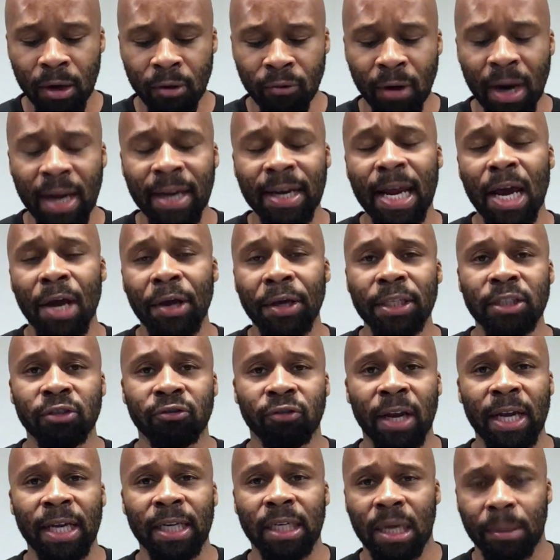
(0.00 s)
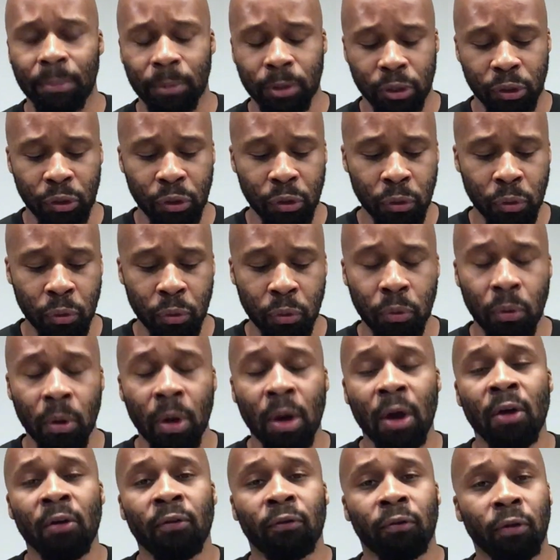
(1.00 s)
right now, he's ranked number 2
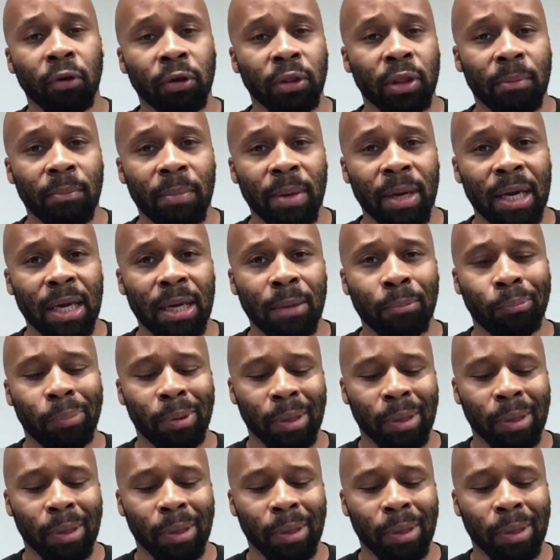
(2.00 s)
for the men,